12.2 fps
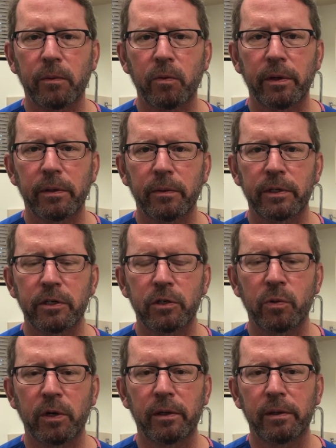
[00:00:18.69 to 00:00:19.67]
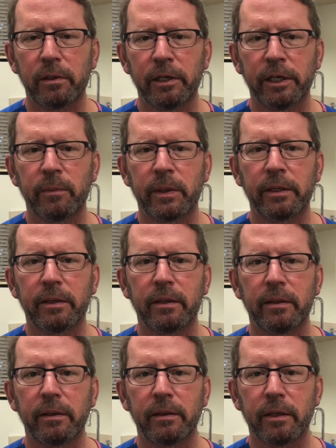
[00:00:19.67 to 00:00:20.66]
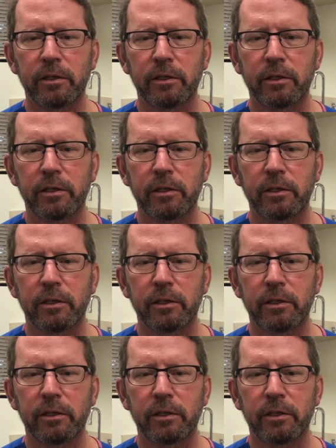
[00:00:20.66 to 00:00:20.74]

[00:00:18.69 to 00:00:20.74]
which is where ligament